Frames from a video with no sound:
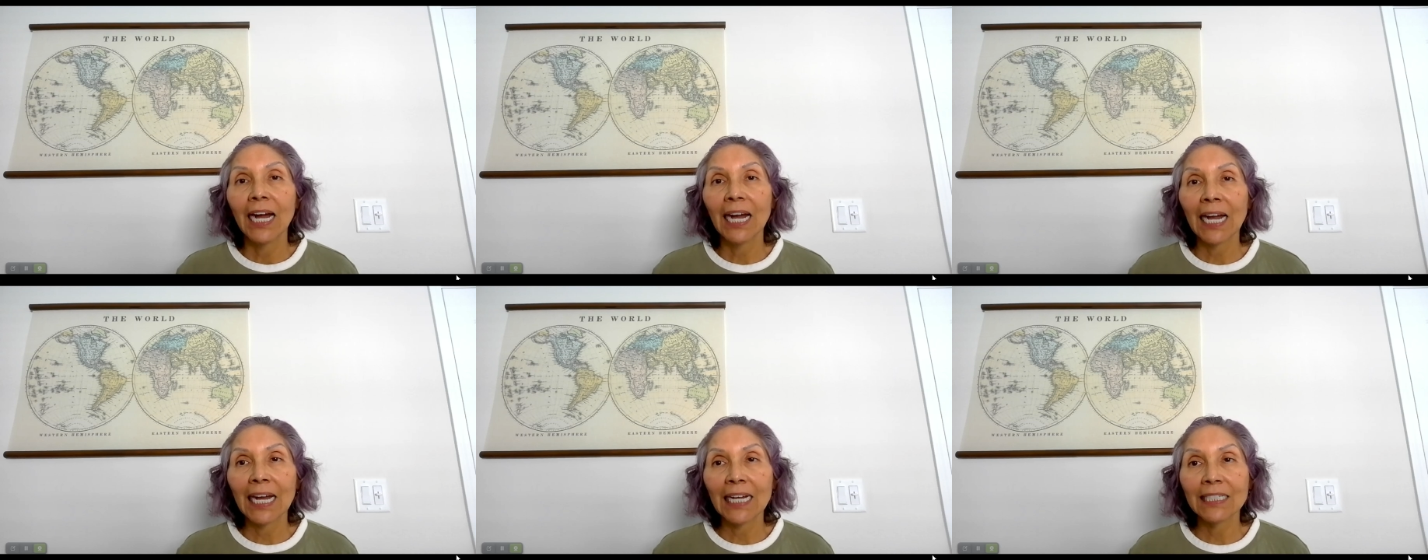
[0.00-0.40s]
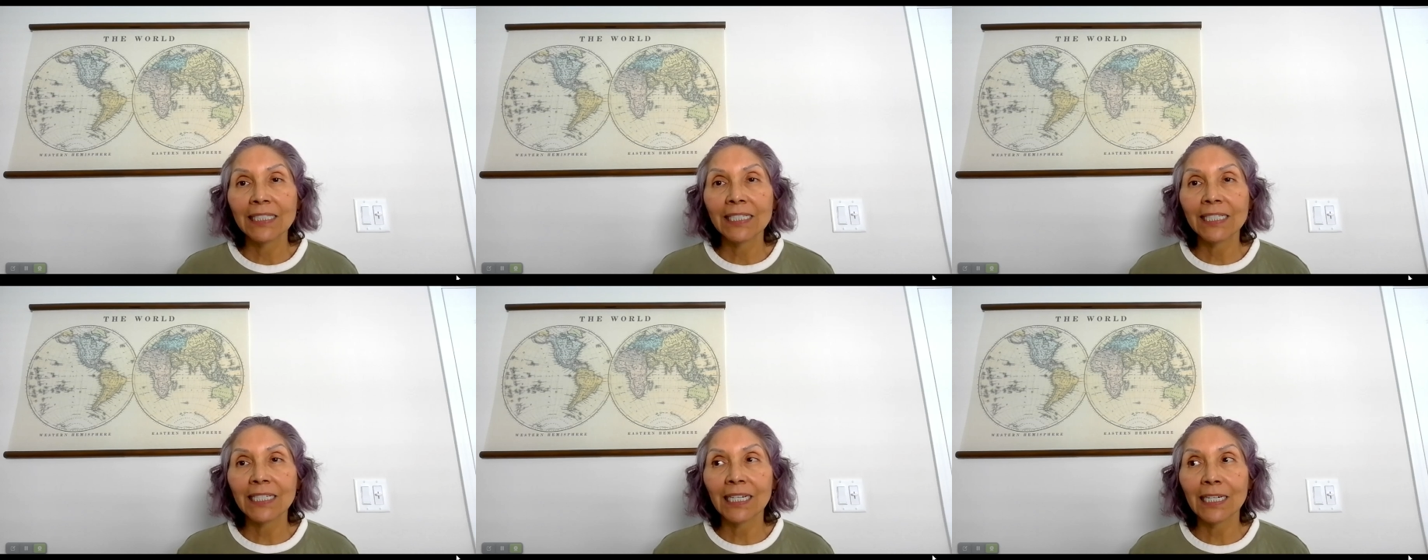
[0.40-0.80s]

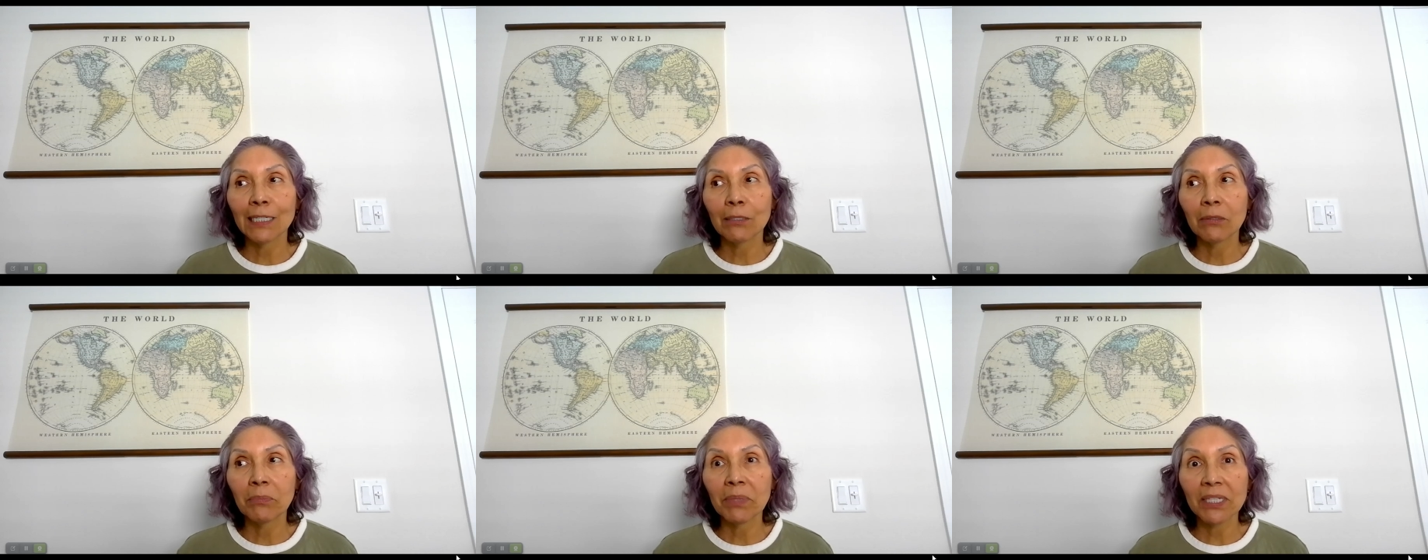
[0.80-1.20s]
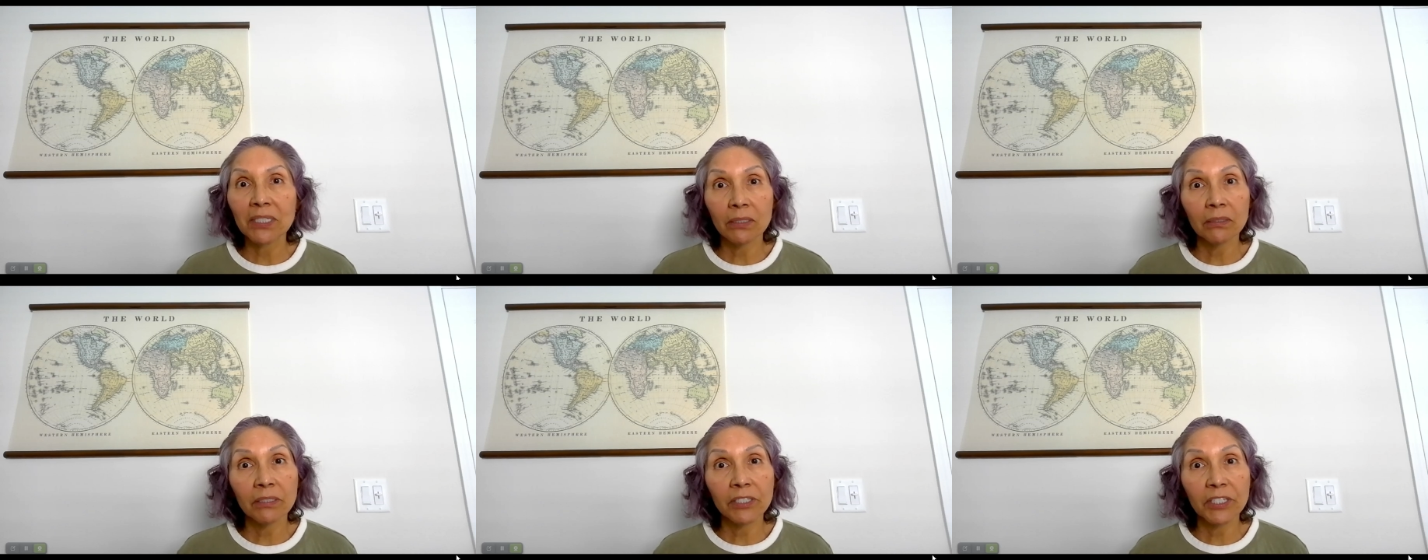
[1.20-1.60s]
And
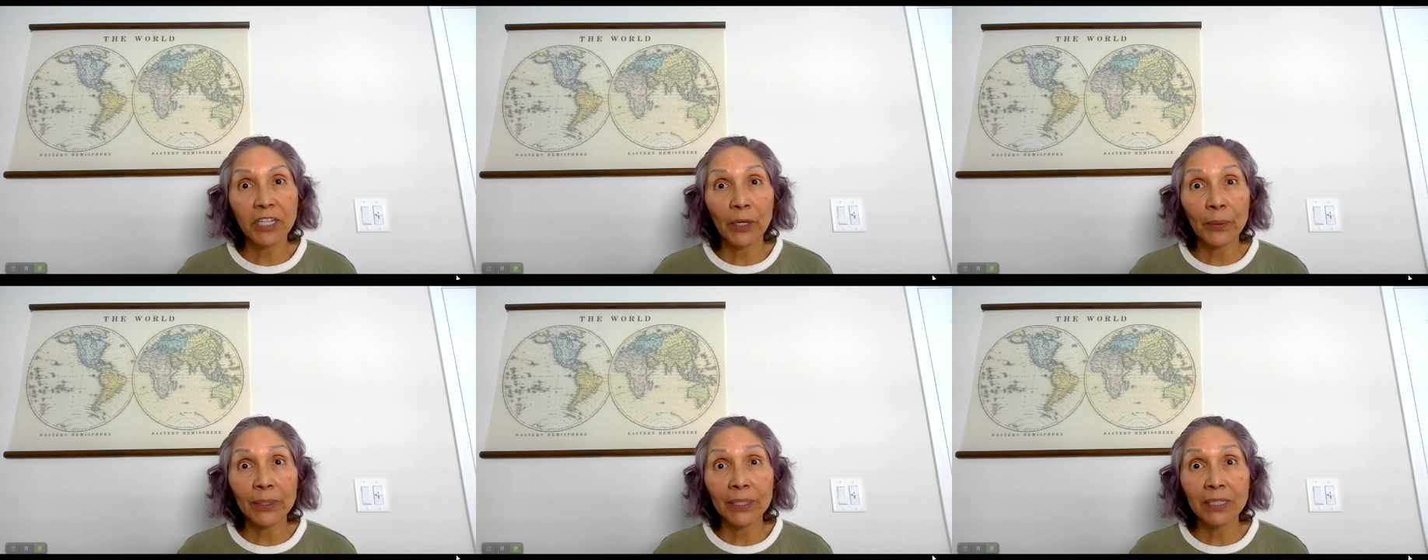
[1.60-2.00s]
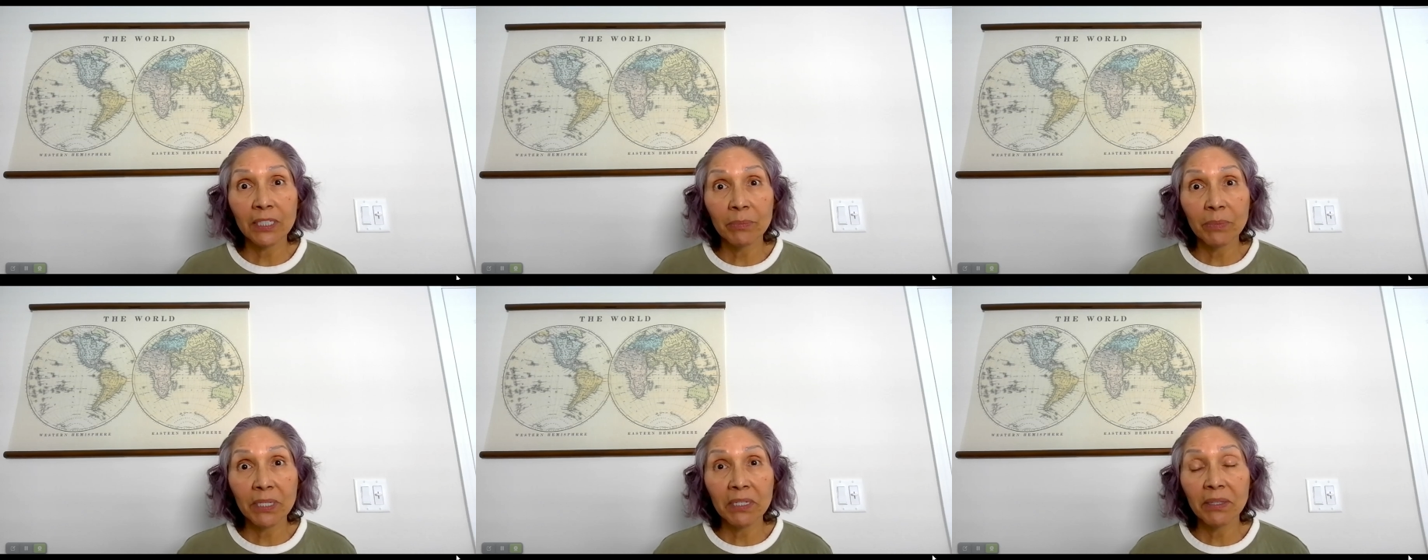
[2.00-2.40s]
that's a little scary
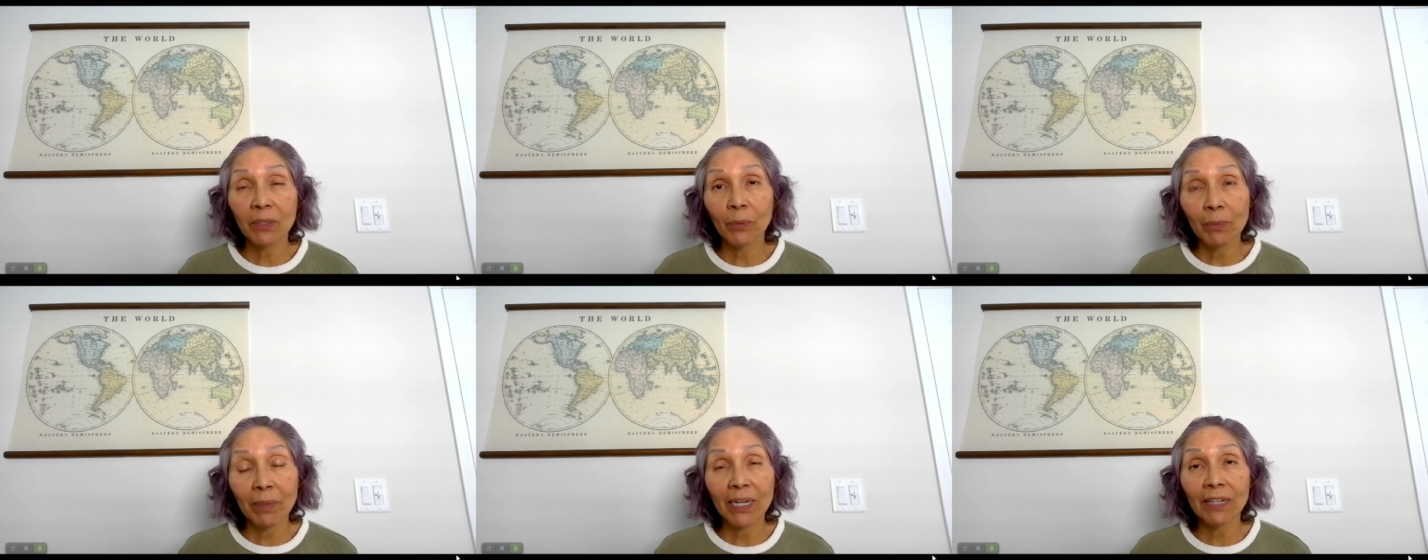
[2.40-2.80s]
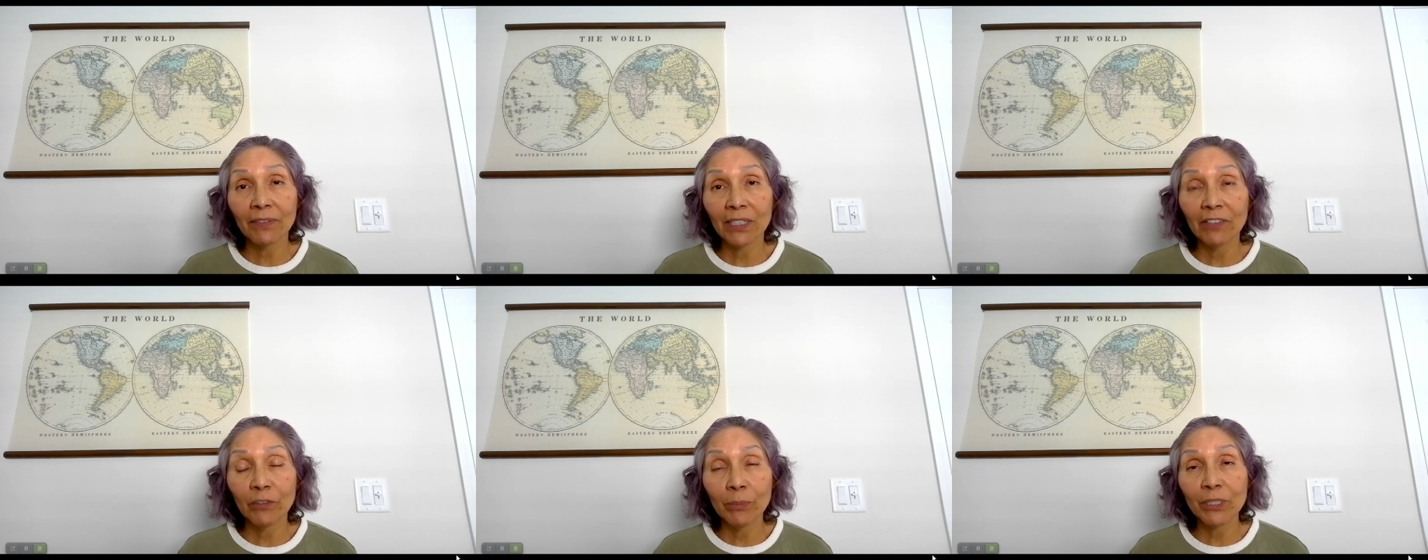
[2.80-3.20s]
to me that we might
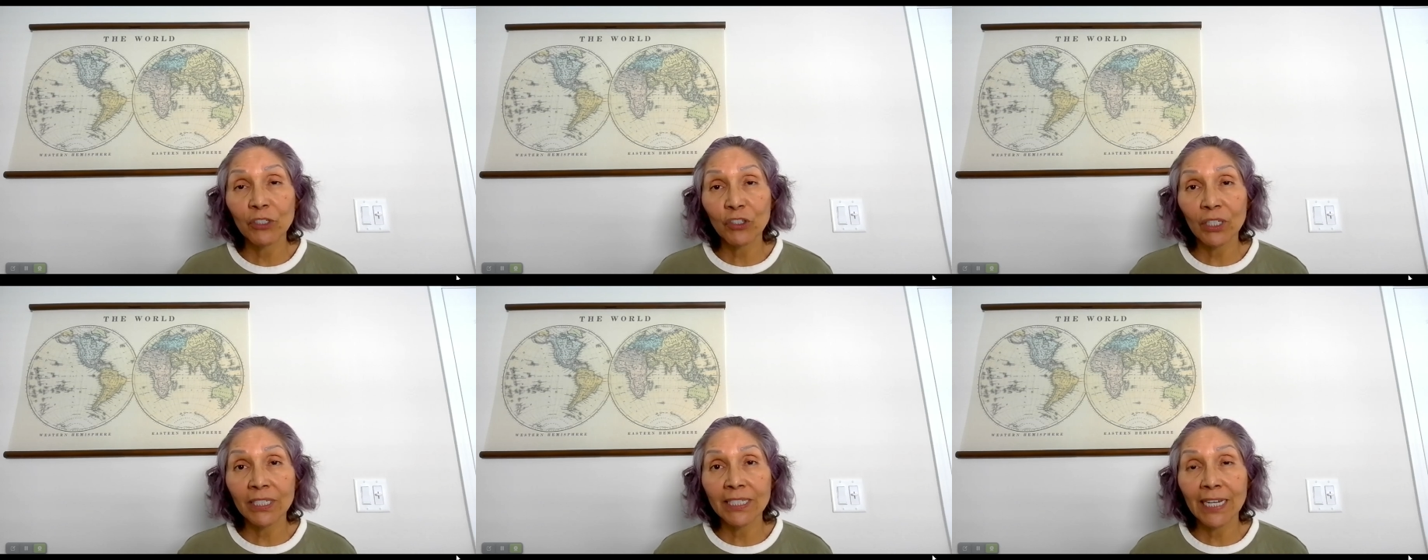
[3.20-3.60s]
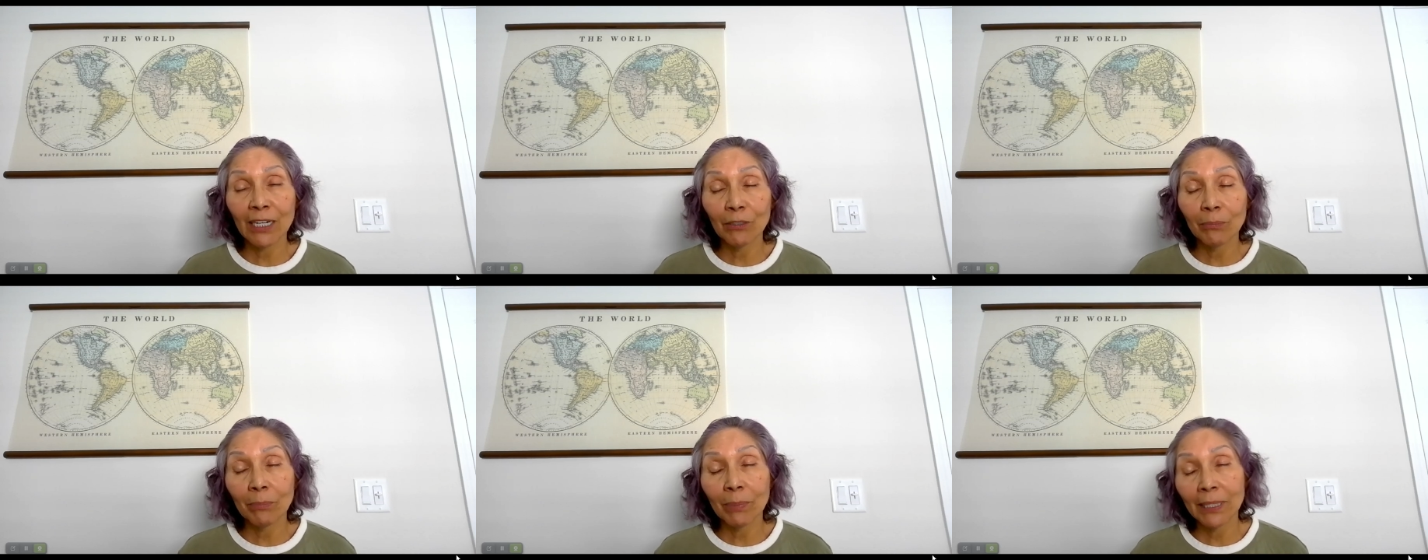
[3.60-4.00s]
have a government
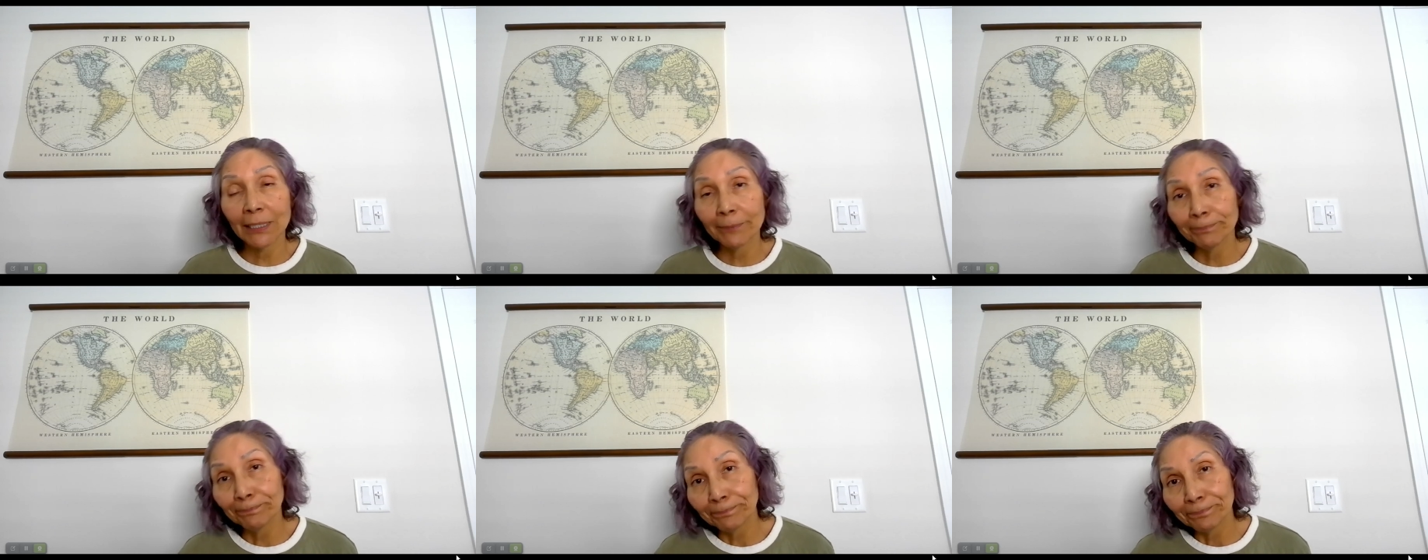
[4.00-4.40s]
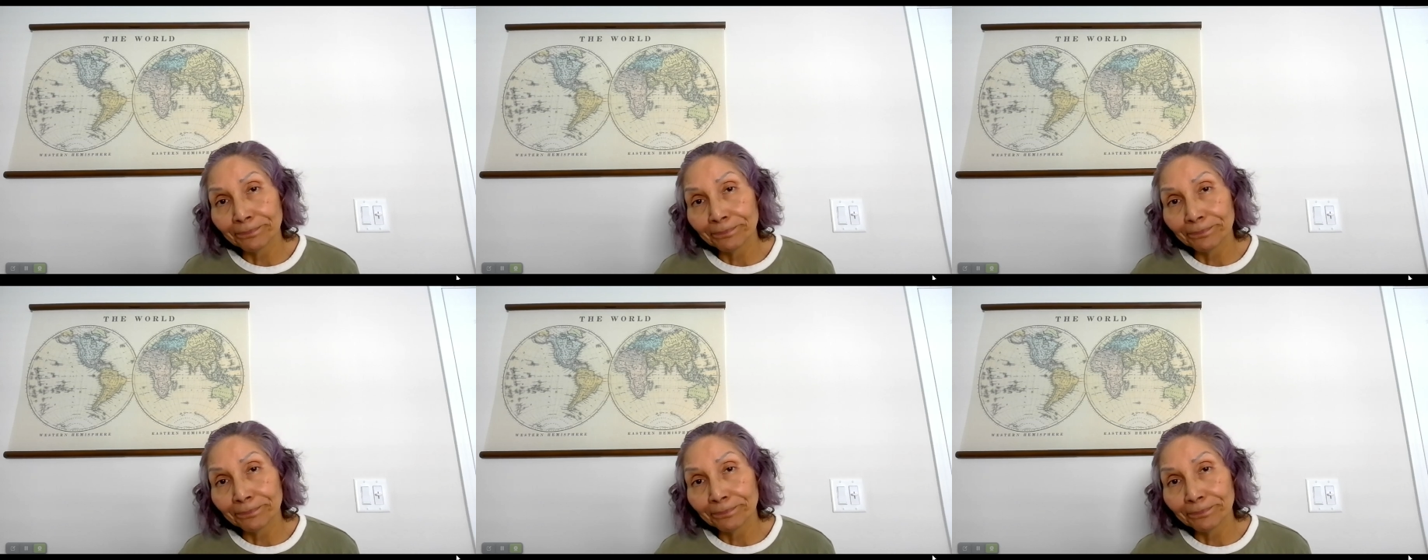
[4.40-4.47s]
shutdown, but